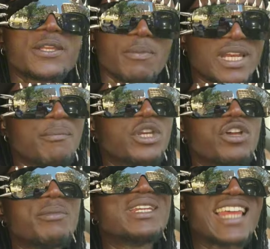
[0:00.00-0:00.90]
simanya
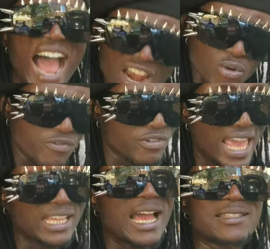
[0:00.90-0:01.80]
milioni 5
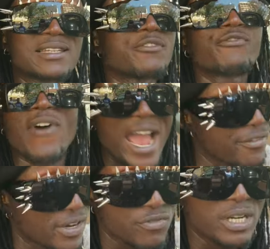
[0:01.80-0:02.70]
like as in
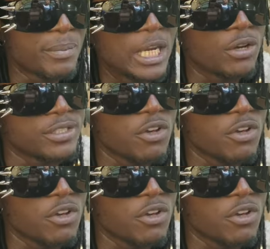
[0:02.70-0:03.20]
500 millions